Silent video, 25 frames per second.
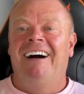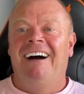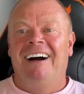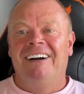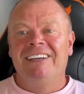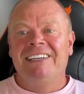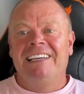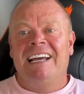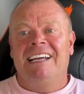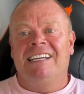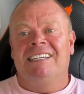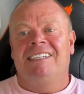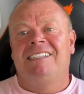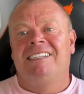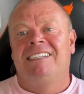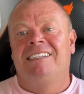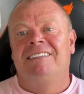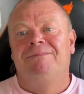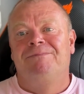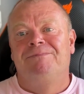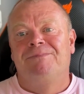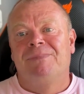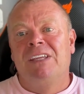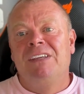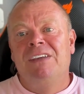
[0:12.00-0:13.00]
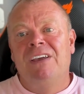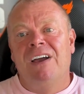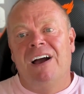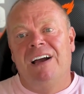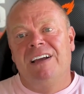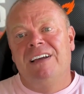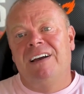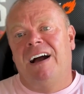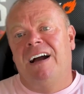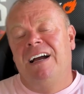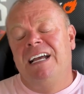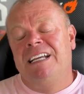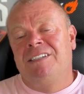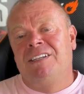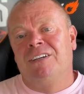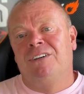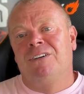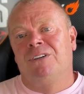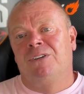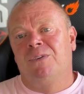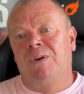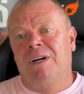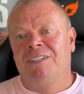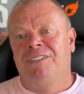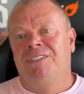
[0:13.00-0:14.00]
Yes, it's a
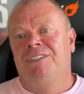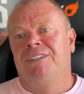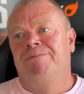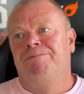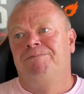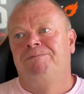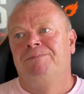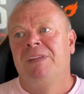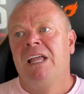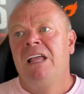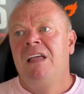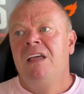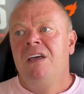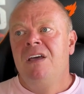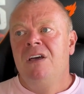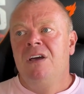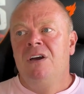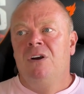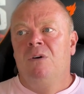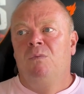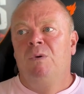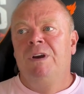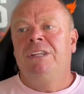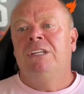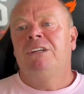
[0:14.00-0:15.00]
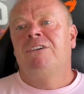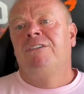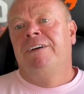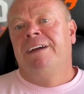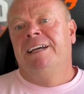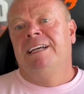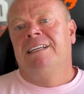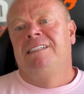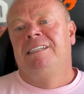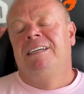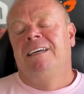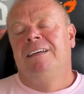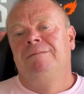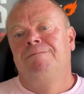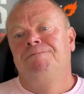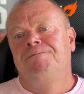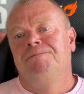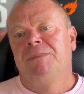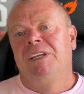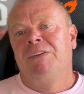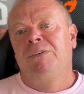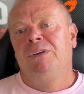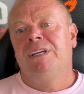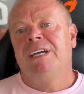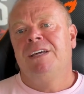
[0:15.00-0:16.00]
good question. With creatine,
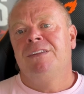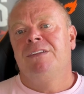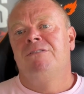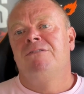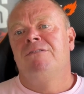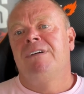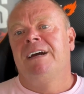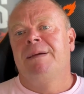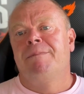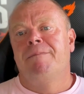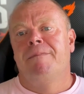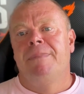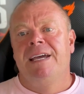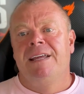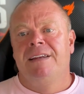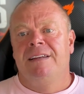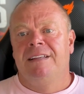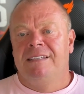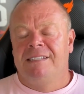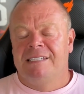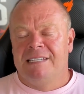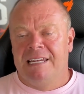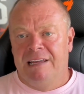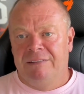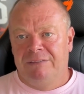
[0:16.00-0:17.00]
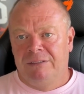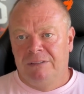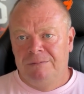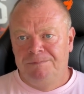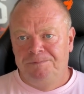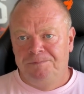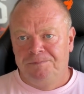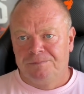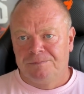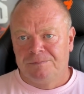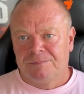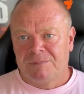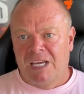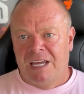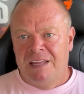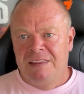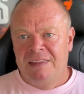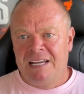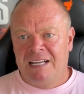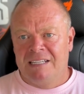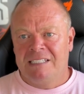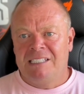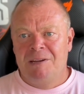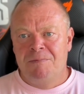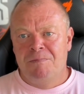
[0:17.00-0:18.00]
if you get the right maintenance level, and
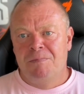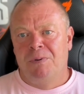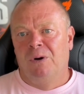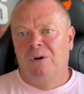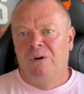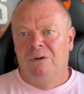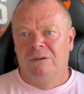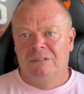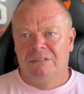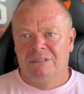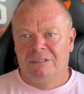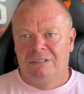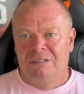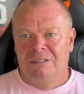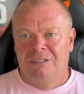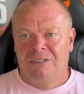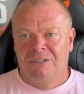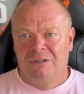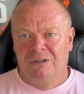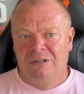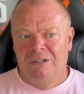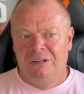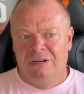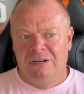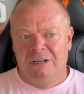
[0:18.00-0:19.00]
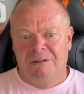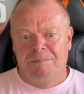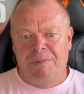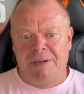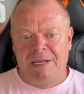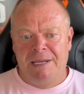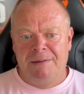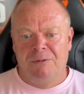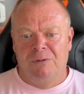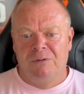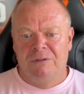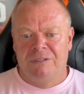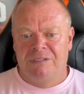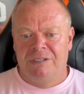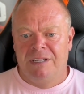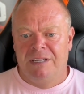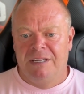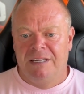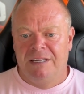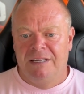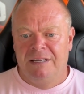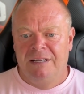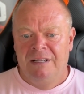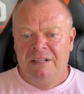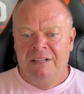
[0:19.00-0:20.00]
that's important. So a lot of people
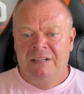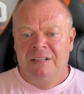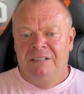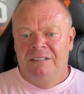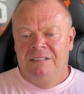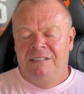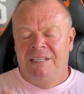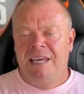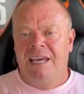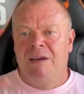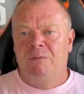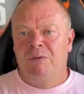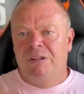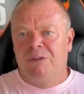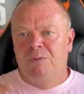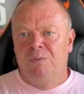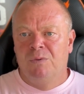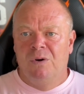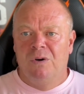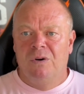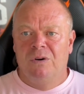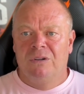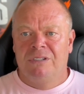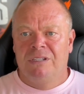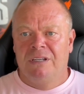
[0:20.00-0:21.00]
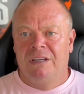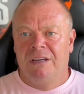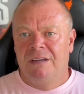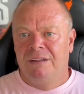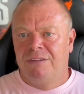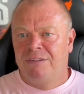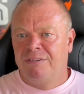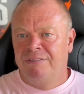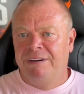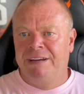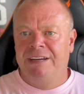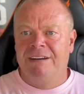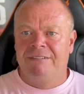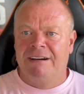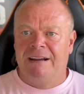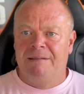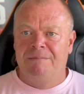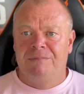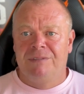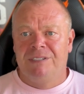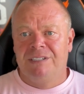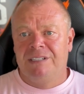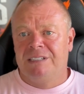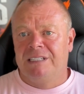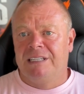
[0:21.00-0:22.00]
say, take with water, 3
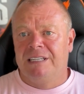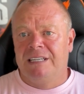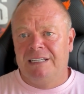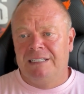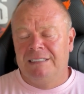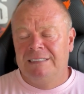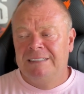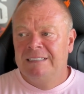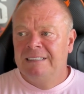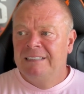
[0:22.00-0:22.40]
grams a day.